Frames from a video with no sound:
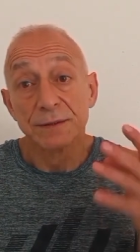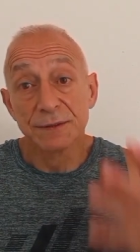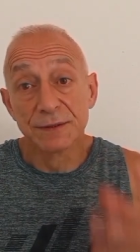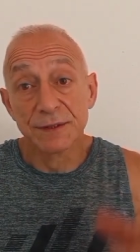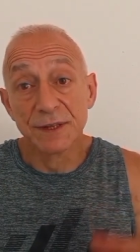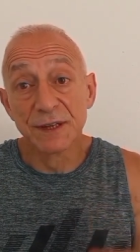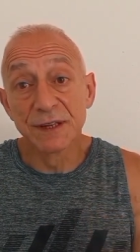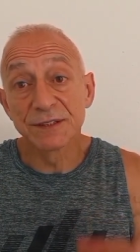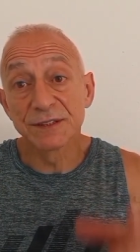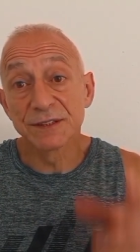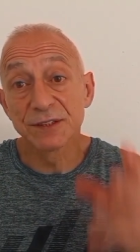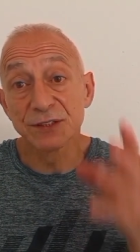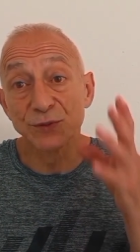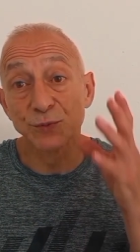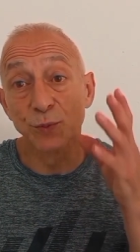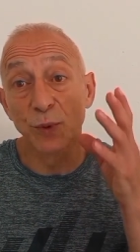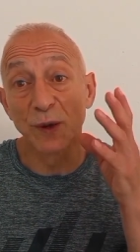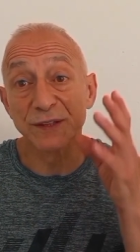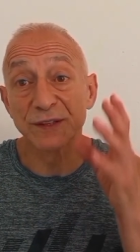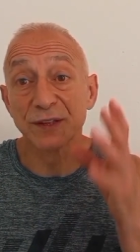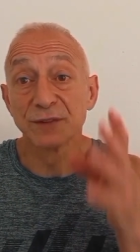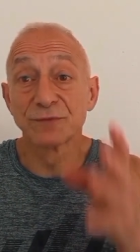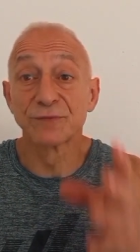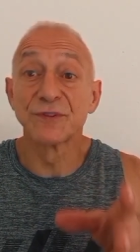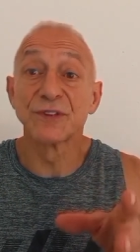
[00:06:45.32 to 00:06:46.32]
This is
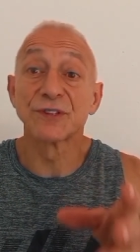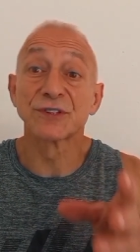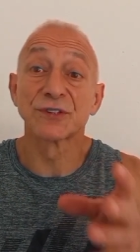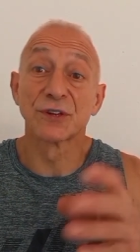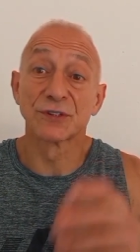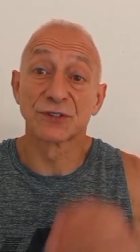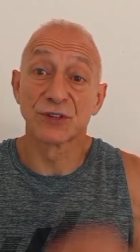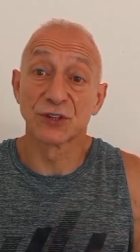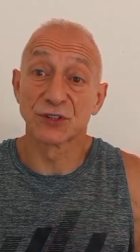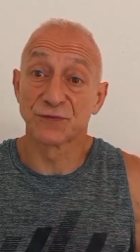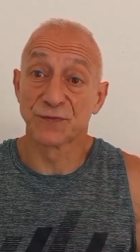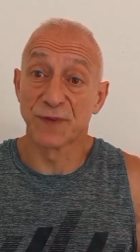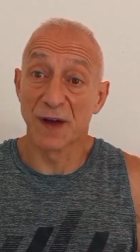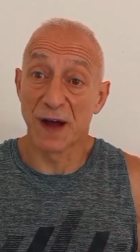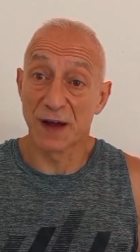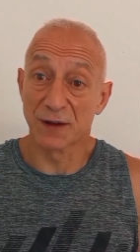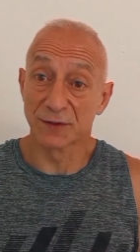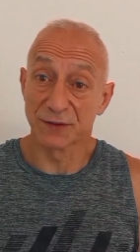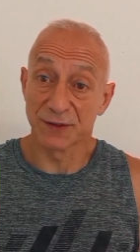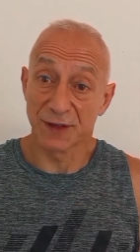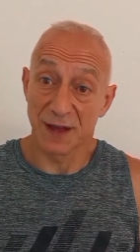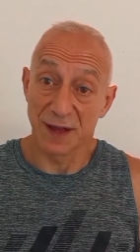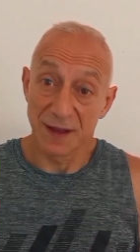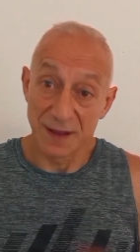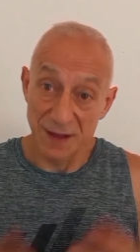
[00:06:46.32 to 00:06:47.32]
what the researchers
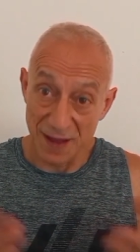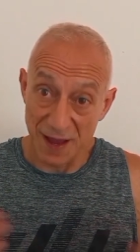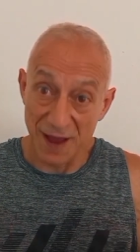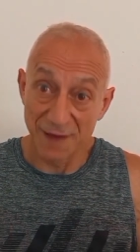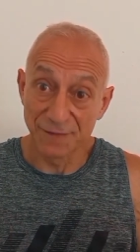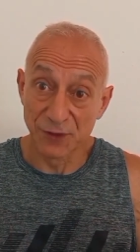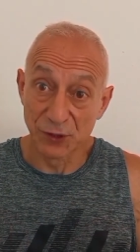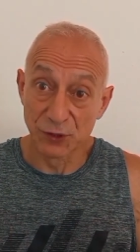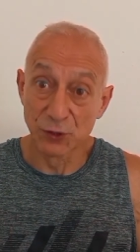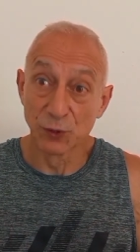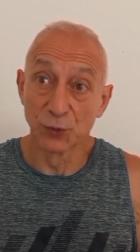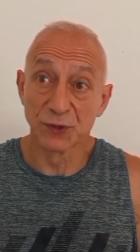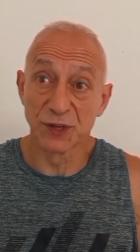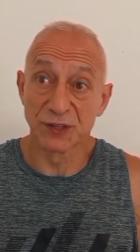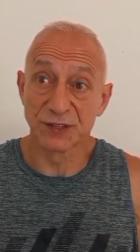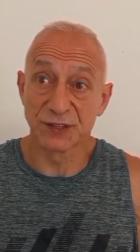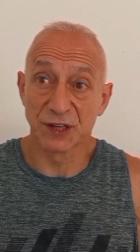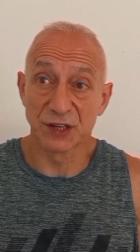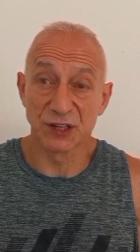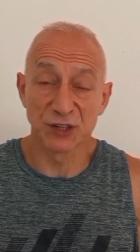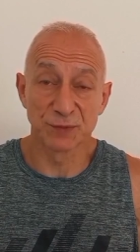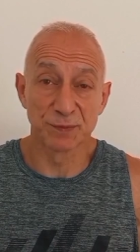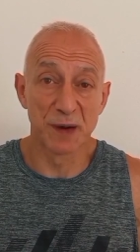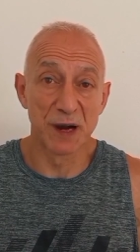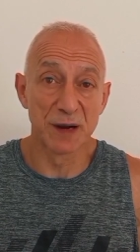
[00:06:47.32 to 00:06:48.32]
found after doing this
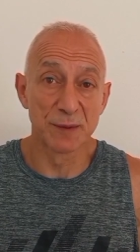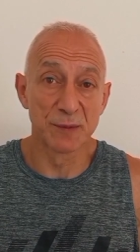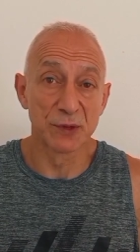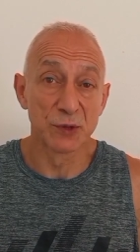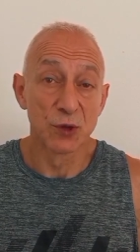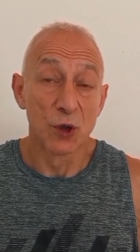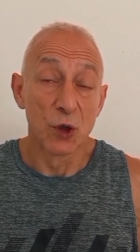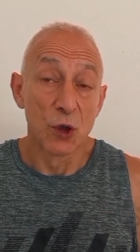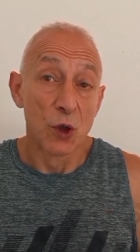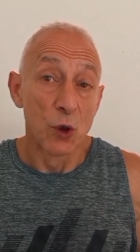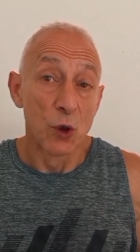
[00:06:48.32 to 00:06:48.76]
experiment.